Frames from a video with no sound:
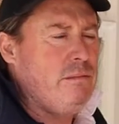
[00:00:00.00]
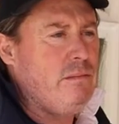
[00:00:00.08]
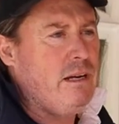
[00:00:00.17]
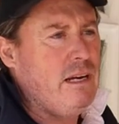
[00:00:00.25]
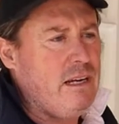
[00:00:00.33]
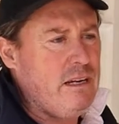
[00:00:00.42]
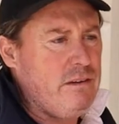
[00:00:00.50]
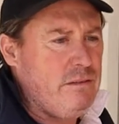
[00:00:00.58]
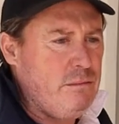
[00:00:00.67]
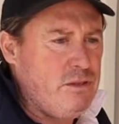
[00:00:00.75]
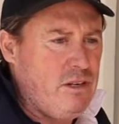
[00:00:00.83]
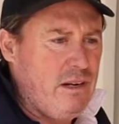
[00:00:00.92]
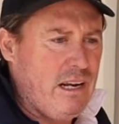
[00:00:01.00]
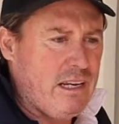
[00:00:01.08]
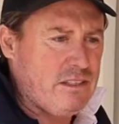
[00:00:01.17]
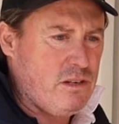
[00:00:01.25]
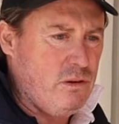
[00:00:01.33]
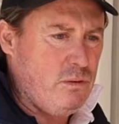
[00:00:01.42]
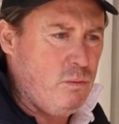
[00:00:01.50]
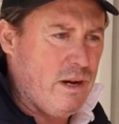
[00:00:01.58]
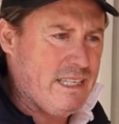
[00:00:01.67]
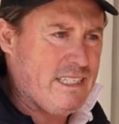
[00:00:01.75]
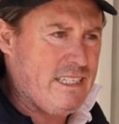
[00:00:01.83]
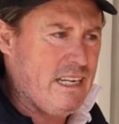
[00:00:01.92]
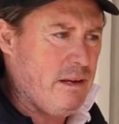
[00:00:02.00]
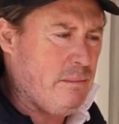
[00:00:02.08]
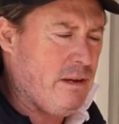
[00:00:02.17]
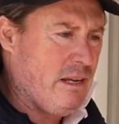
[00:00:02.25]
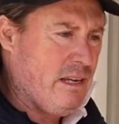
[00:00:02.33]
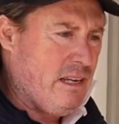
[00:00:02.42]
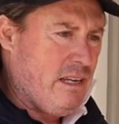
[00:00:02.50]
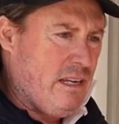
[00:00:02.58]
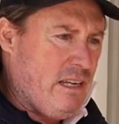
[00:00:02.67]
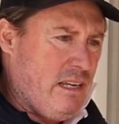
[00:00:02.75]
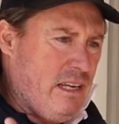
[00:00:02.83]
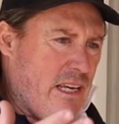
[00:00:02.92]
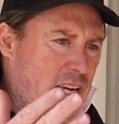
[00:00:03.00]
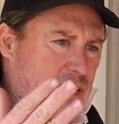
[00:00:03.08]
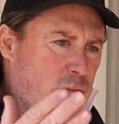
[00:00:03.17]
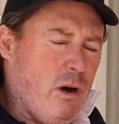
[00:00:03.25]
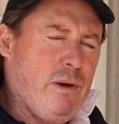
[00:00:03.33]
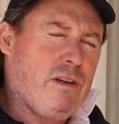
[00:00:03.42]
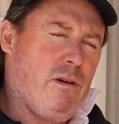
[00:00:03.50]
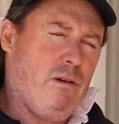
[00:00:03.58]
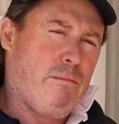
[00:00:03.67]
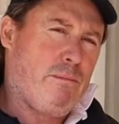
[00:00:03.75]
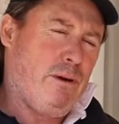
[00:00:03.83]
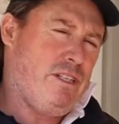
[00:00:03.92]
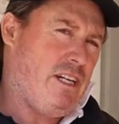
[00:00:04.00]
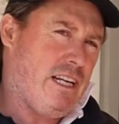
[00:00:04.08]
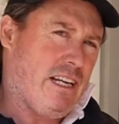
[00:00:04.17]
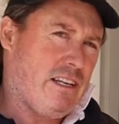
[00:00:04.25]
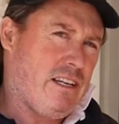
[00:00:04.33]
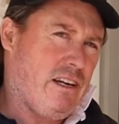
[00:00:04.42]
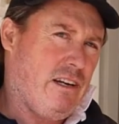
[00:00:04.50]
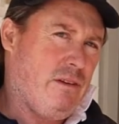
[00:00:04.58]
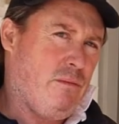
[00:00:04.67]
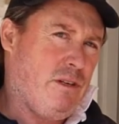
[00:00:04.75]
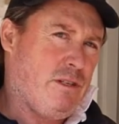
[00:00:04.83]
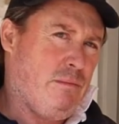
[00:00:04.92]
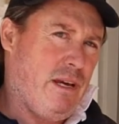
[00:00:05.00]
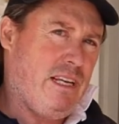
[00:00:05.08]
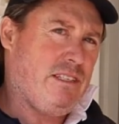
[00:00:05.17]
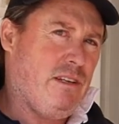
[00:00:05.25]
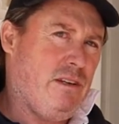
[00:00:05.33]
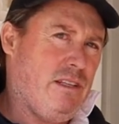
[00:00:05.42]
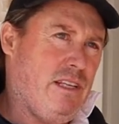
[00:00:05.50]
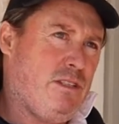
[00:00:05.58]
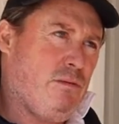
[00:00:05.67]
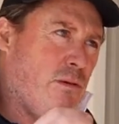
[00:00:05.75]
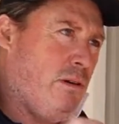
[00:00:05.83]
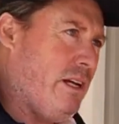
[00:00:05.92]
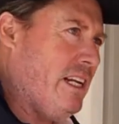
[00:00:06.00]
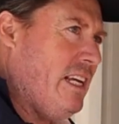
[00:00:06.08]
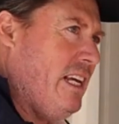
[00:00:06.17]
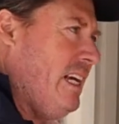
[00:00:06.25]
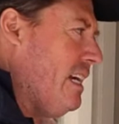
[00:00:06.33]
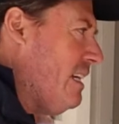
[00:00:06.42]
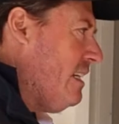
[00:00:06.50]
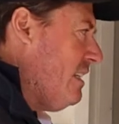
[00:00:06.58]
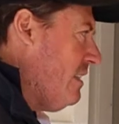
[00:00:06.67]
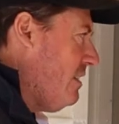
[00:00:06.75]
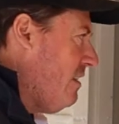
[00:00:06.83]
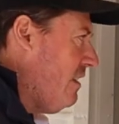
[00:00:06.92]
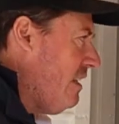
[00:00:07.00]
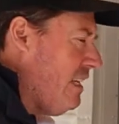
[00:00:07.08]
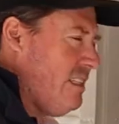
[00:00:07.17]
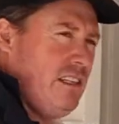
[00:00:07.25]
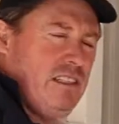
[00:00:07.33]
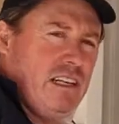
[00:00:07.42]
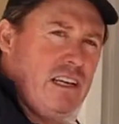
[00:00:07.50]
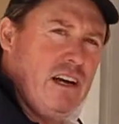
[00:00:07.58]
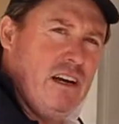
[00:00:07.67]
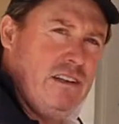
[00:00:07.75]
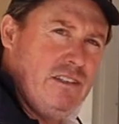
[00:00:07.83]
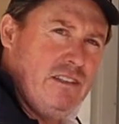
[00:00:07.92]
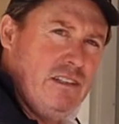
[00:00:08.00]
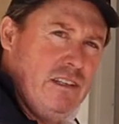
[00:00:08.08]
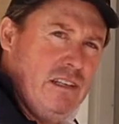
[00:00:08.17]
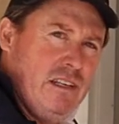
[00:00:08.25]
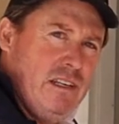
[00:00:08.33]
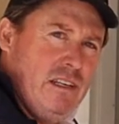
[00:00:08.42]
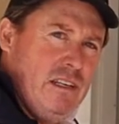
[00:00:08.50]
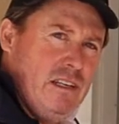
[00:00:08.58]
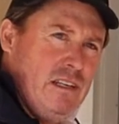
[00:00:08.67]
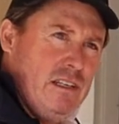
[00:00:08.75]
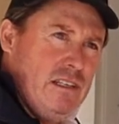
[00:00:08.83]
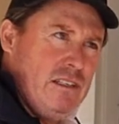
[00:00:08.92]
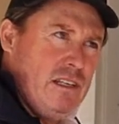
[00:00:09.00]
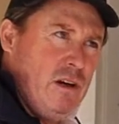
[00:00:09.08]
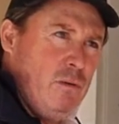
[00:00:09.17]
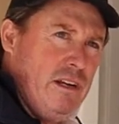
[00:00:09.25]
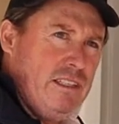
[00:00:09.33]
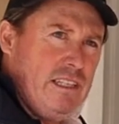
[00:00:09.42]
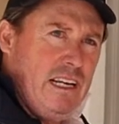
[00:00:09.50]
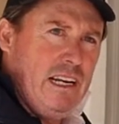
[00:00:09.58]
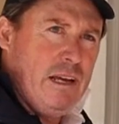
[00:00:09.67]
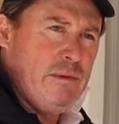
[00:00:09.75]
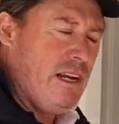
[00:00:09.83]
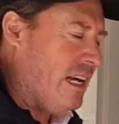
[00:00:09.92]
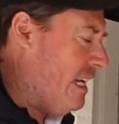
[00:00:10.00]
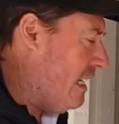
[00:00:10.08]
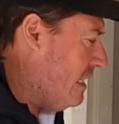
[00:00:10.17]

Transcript: from Dulux called One Step, it's what we call a bridging undercoat, which means that this will adhere to the existing coats, so it won't delaminate.